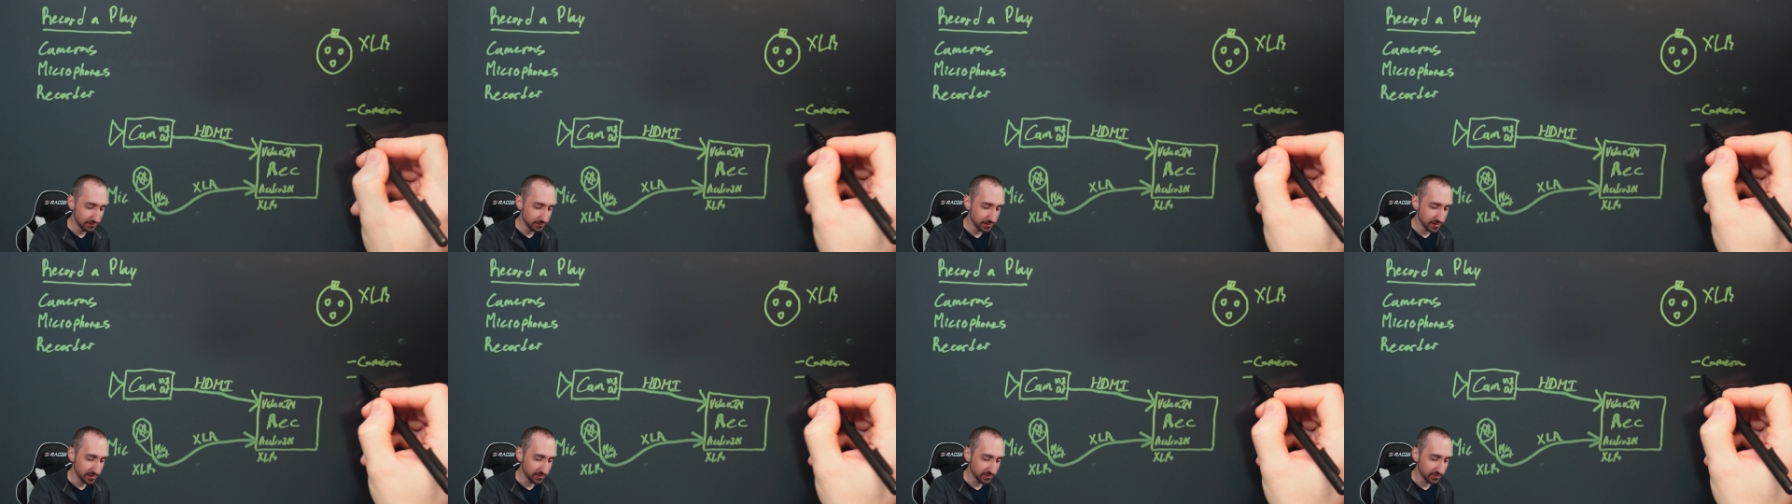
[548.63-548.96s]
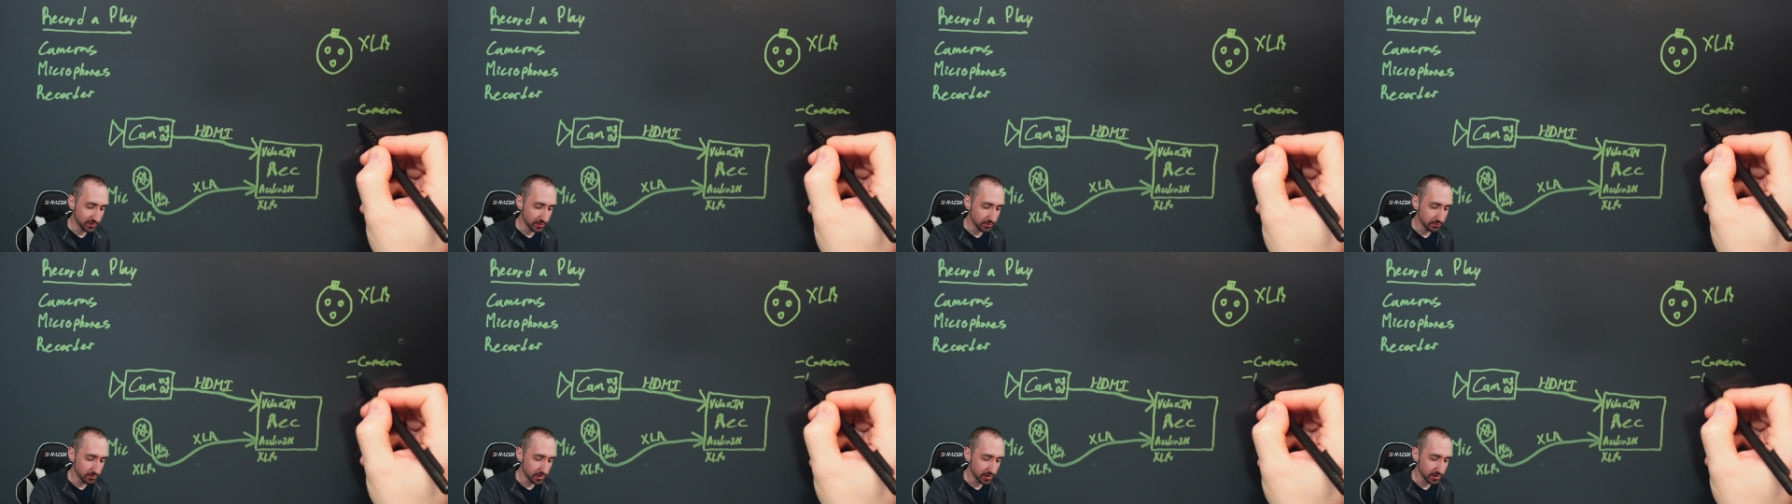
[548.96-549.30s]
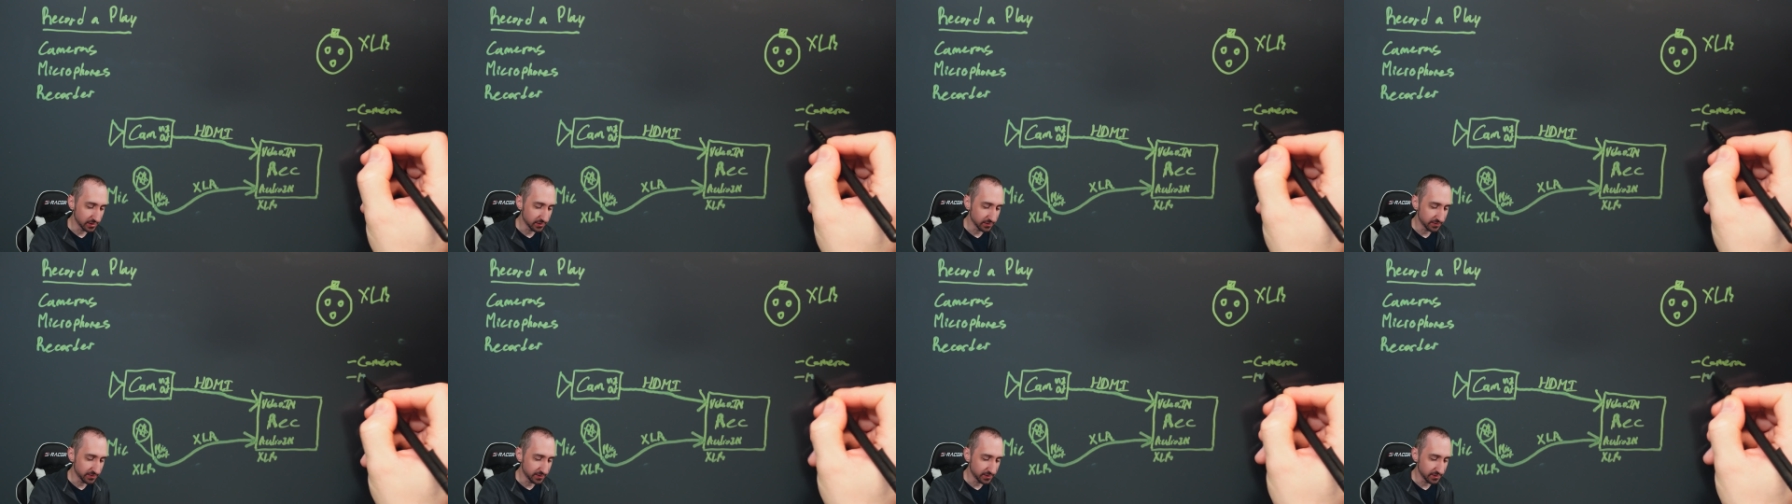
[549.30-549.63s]
We have our
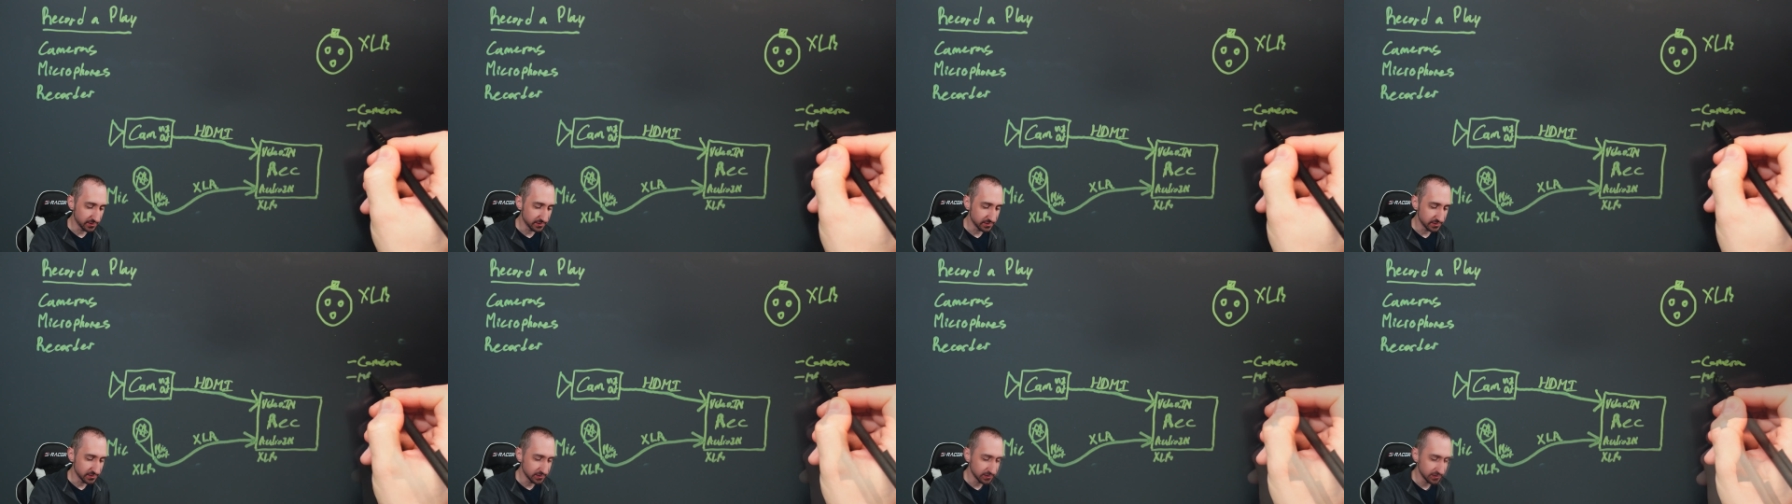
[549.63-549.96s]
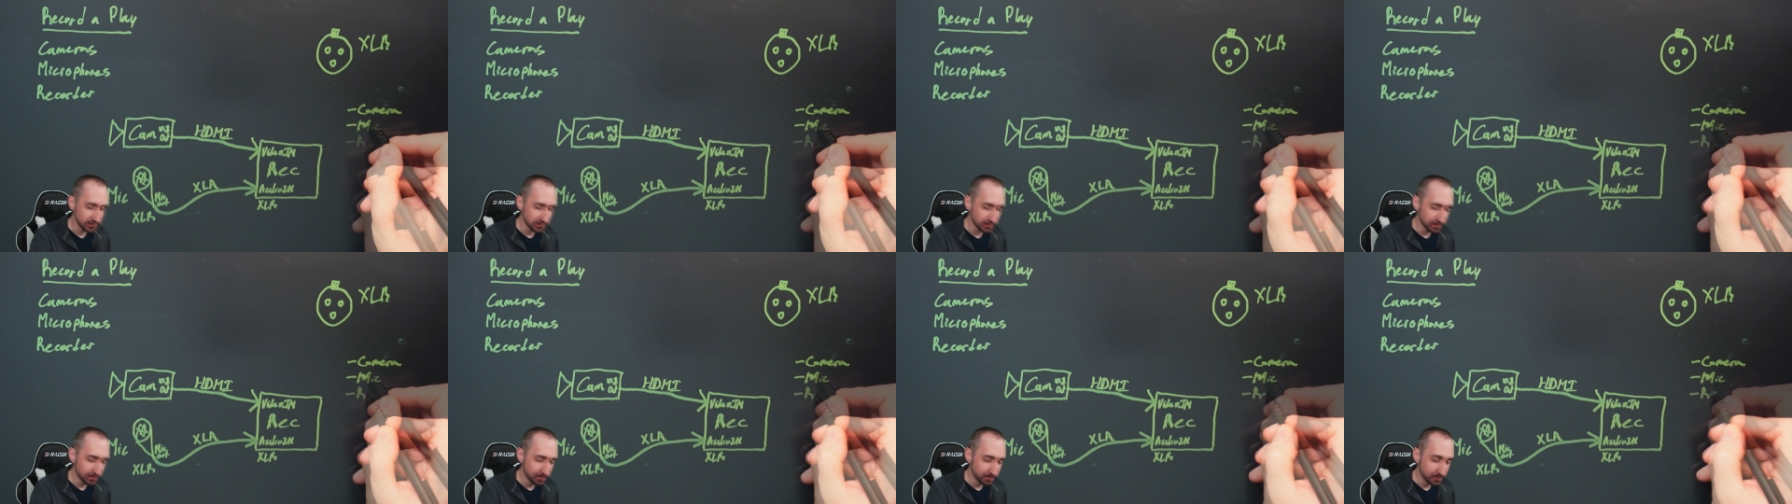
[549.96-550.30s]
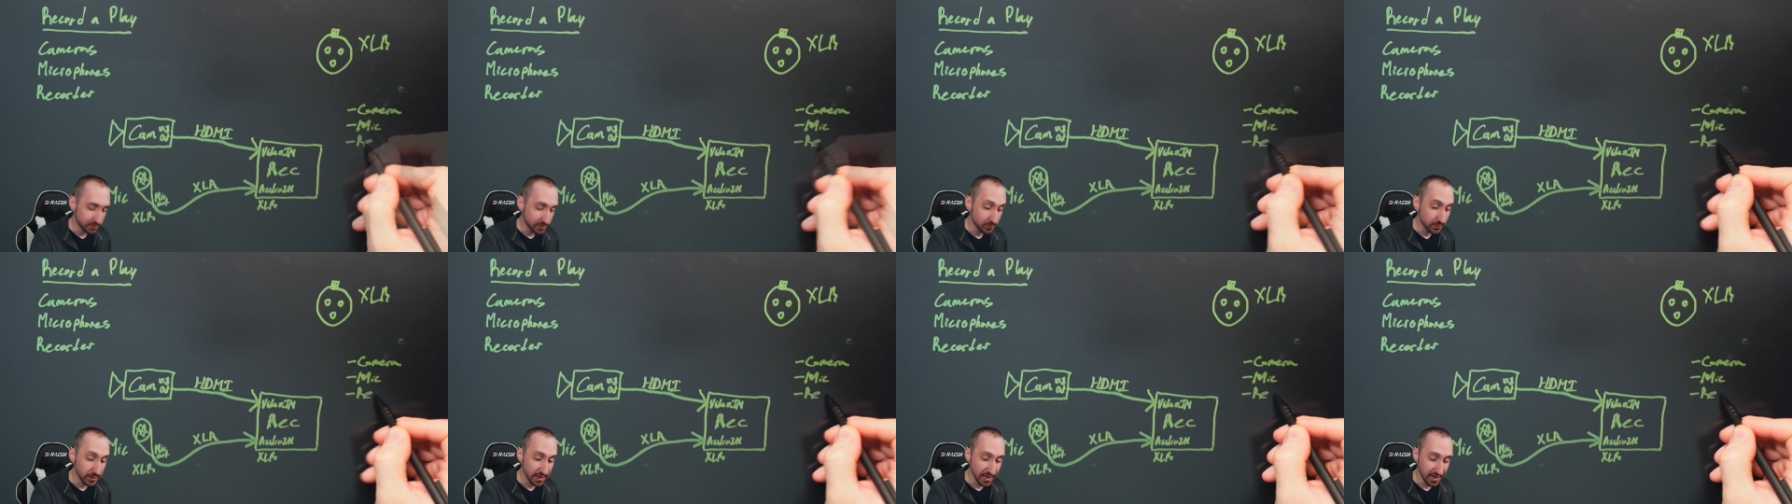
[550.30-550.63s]
microphone.
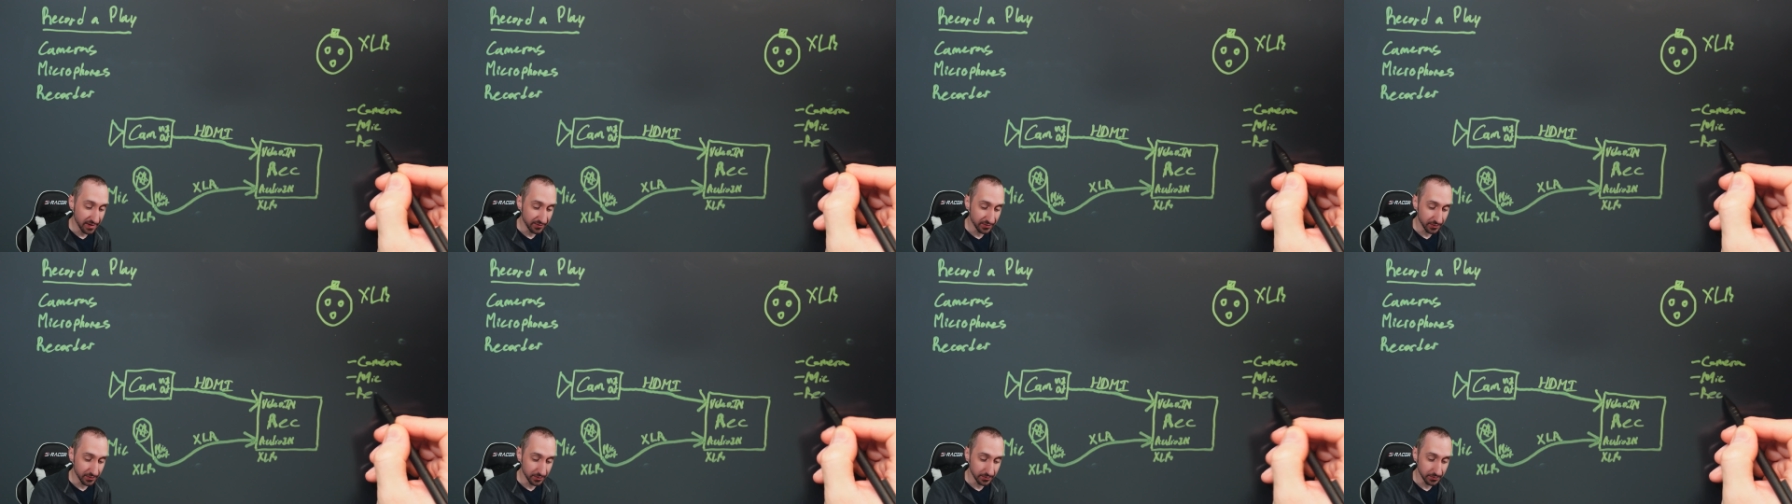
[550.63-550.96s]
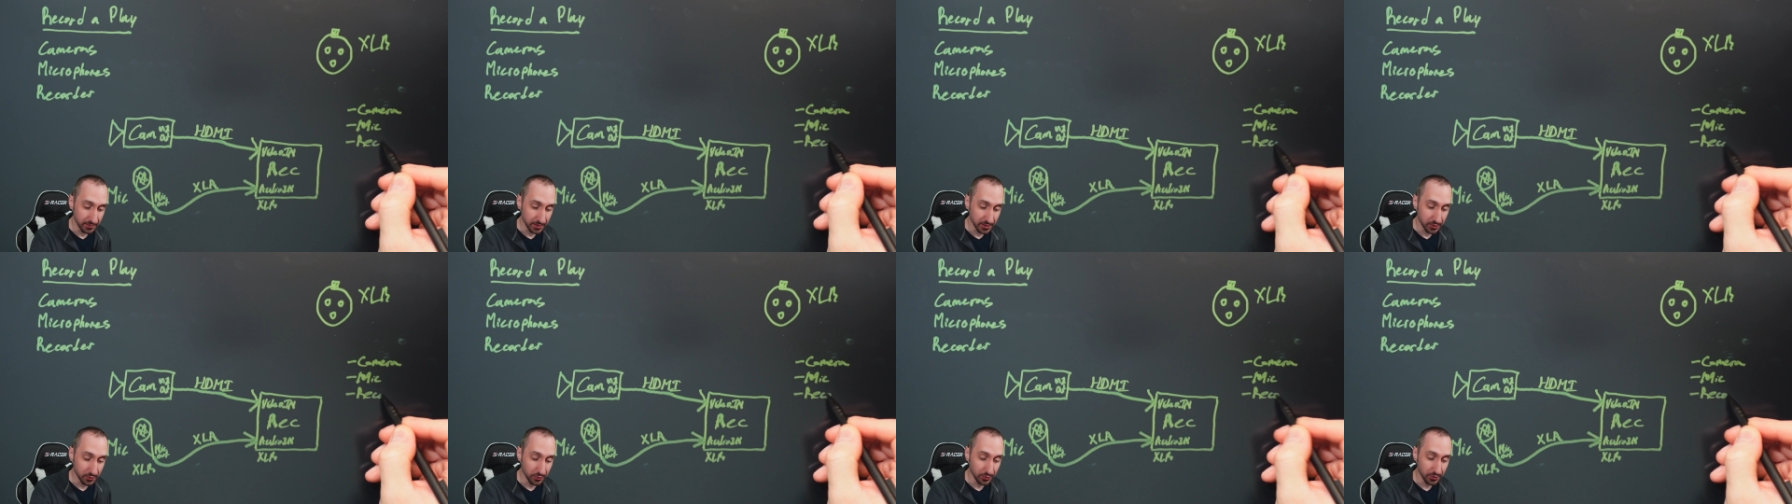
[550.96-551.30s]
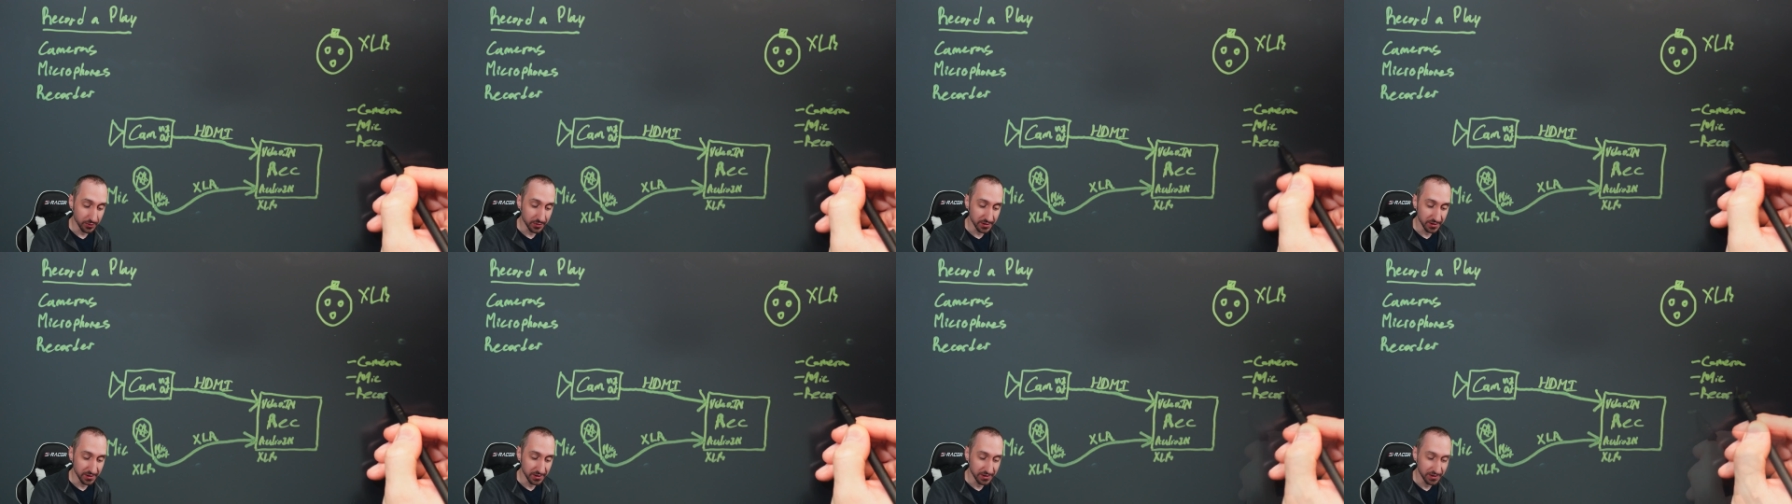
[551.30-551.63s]
We have our
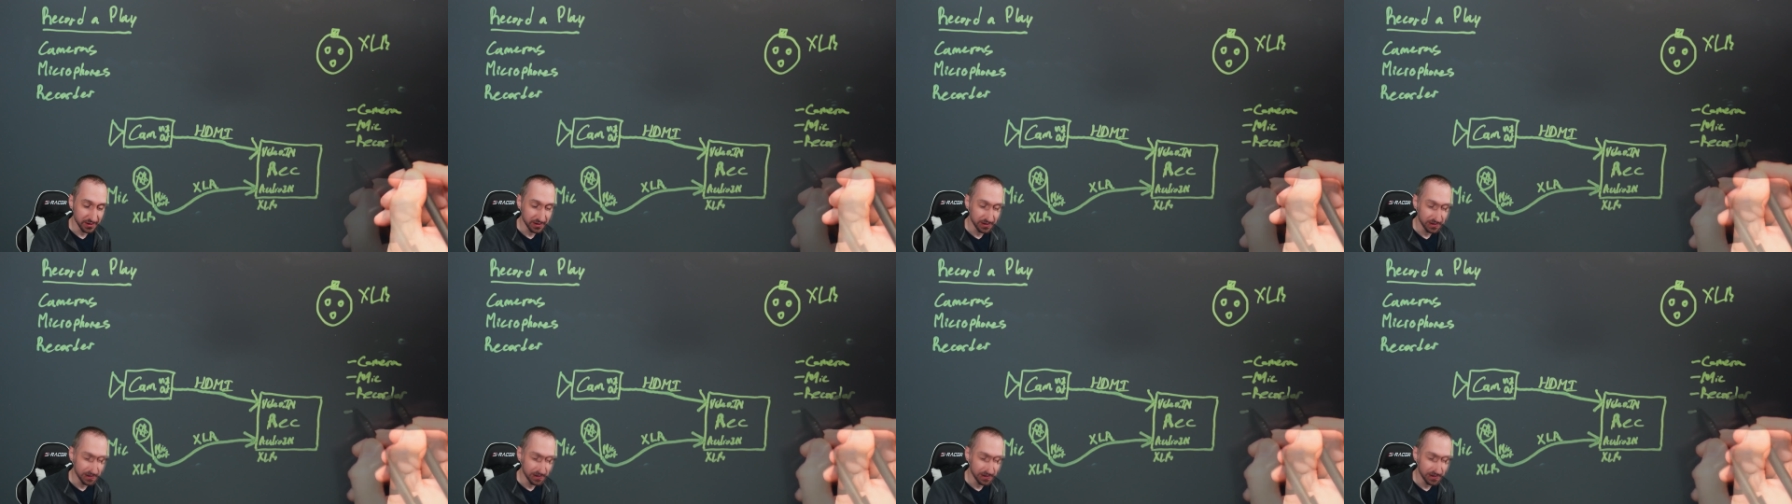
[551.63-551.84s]
recorder.